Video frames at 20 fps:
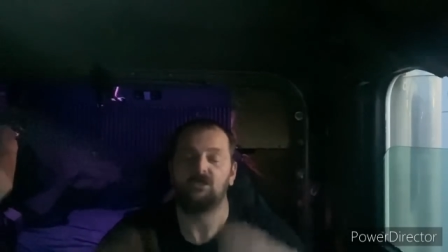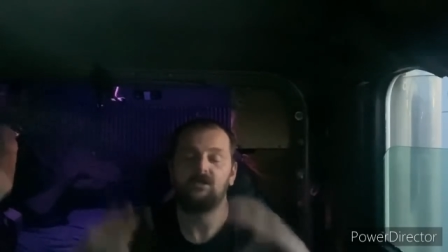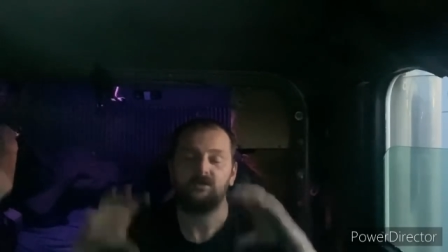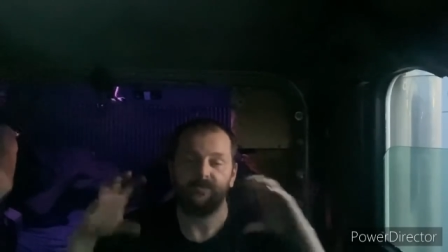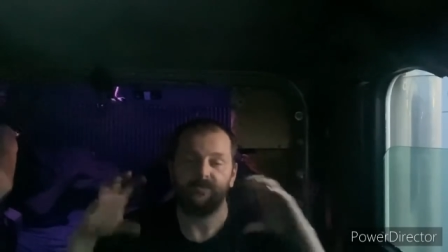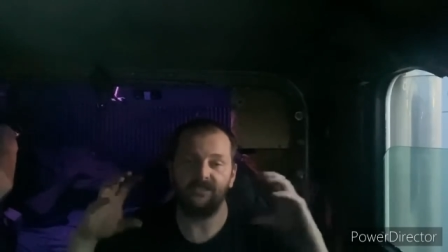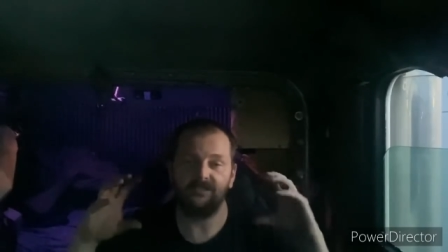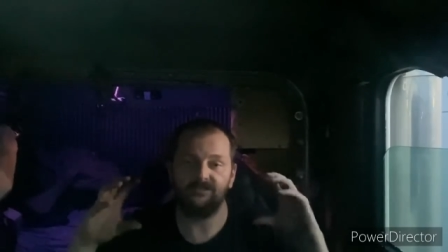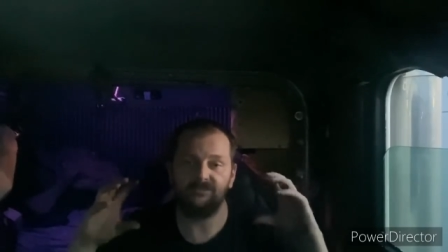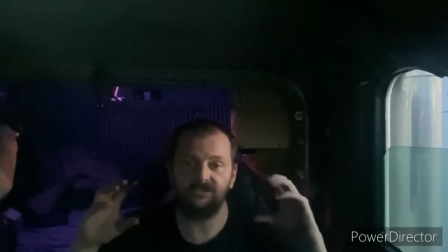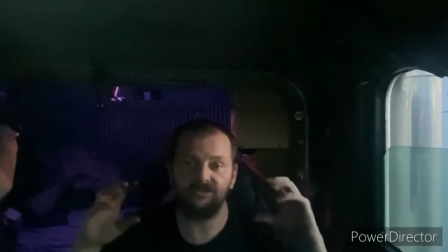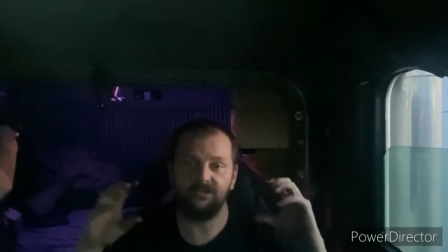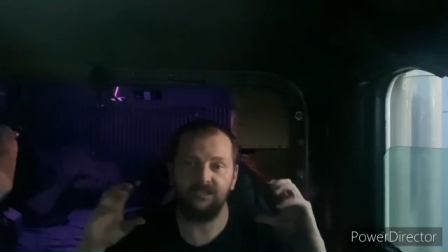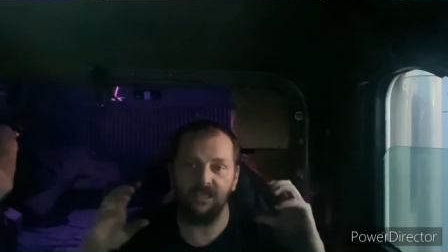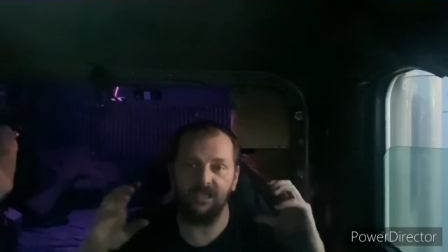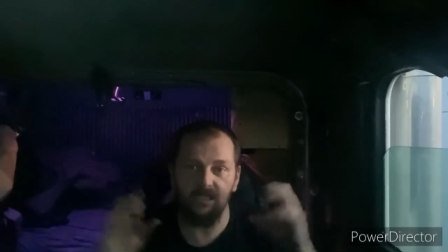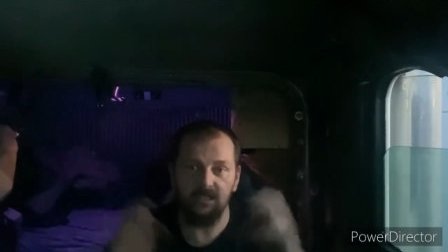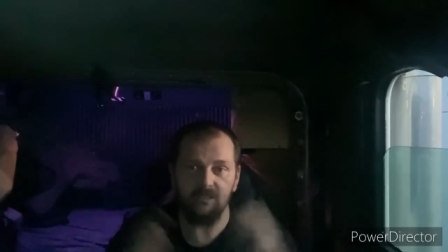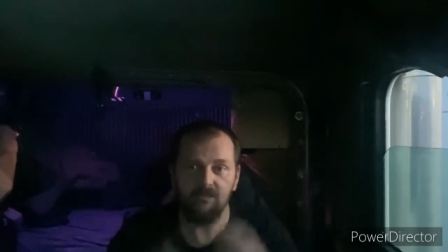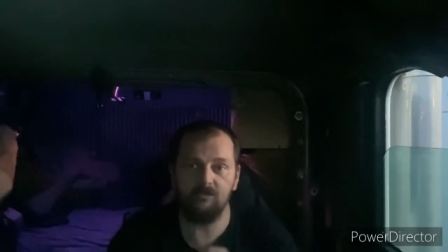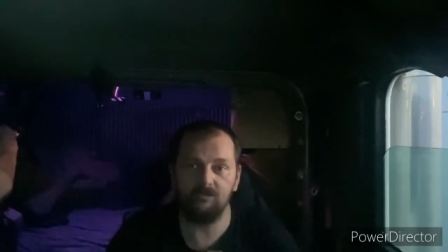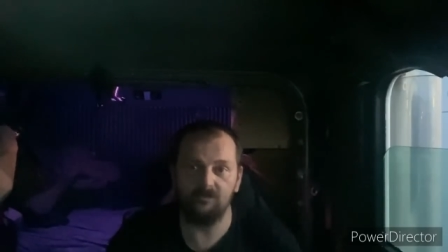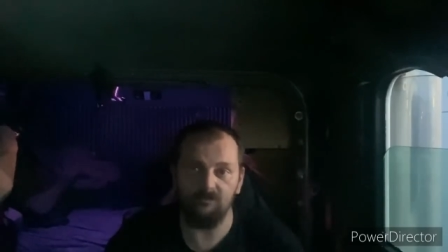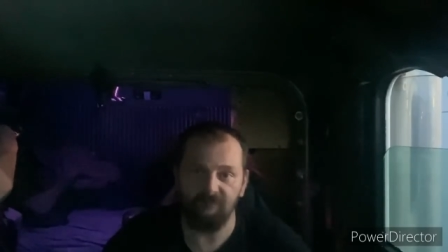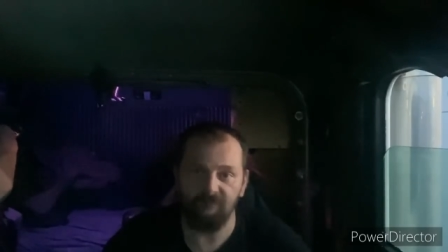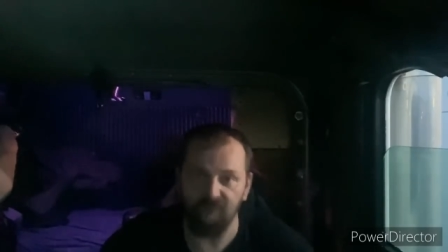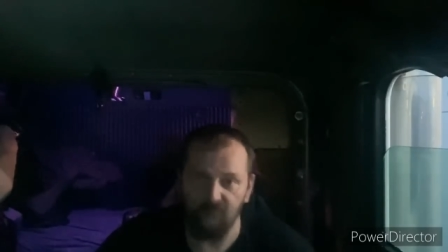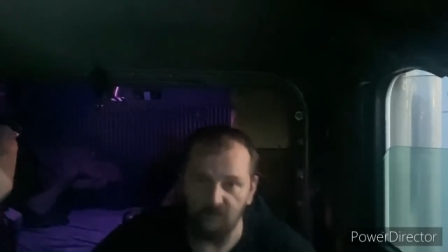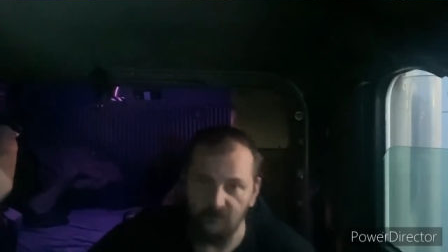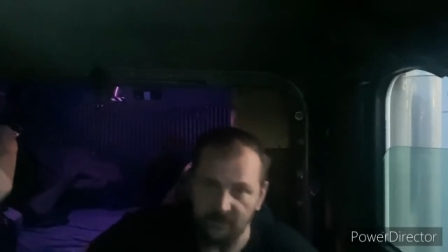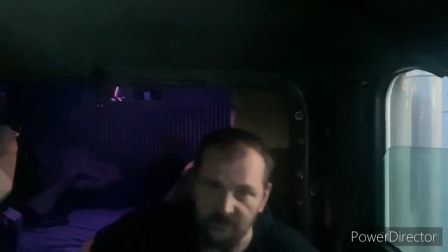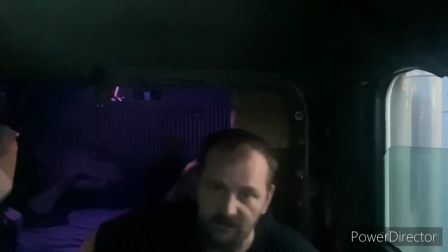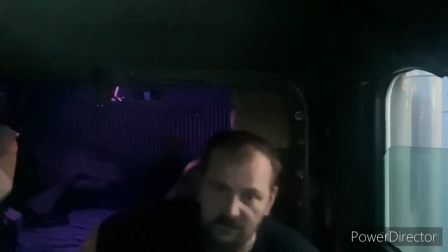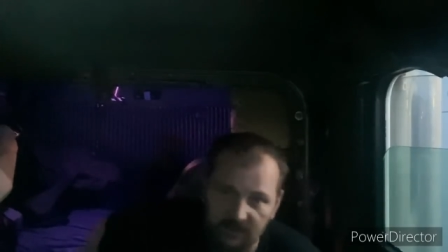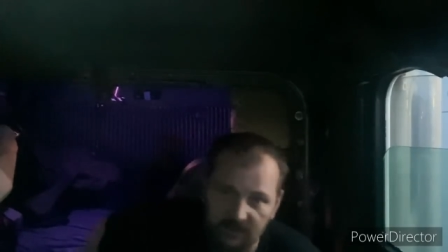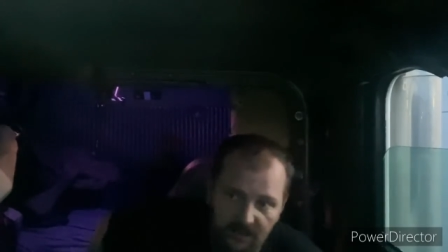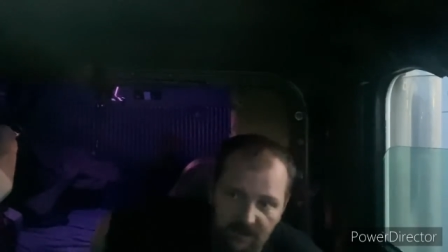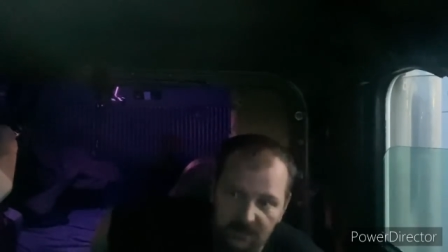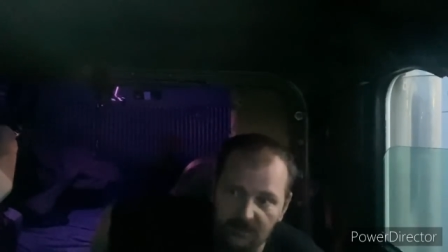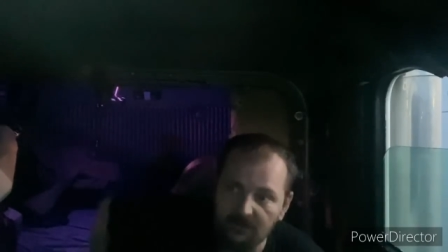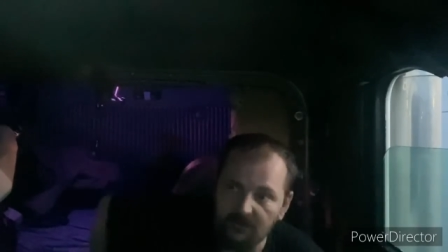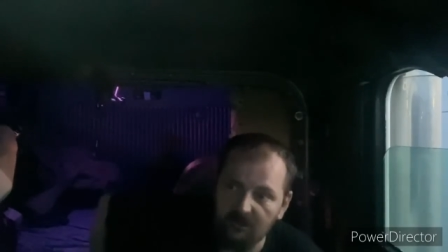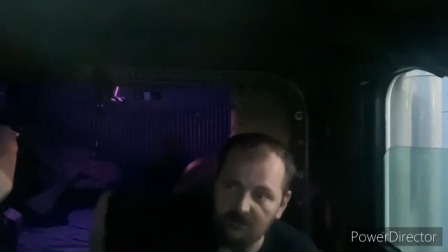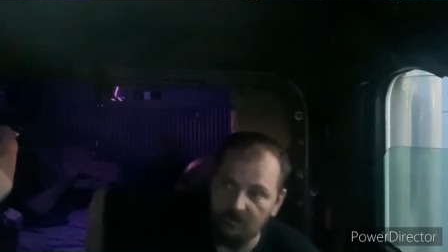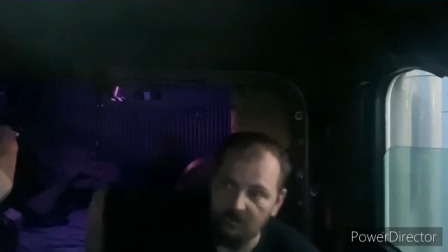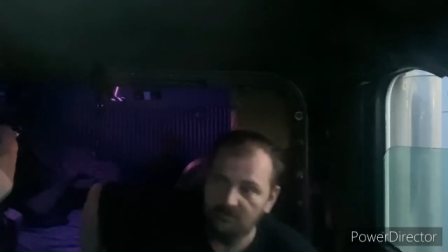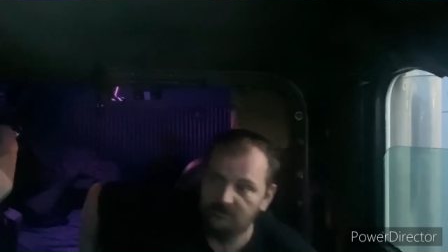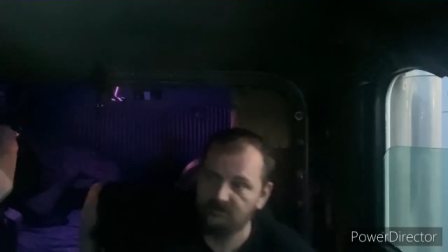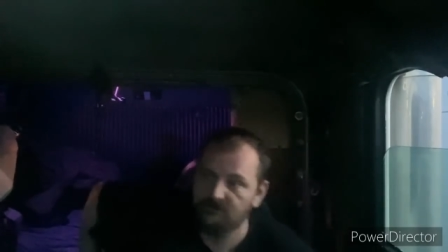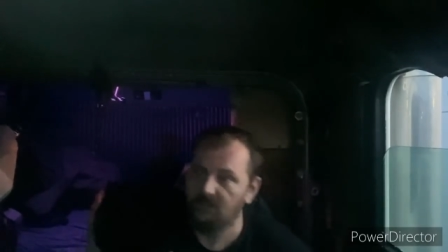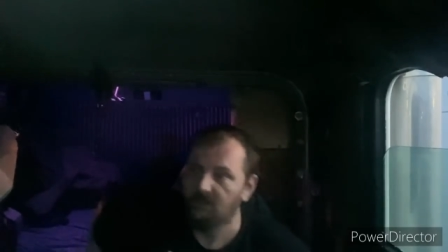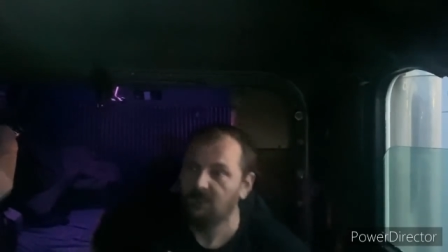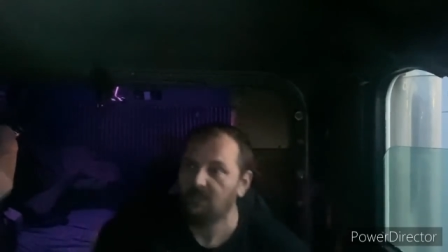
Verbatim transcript: It's catered to 40k loads.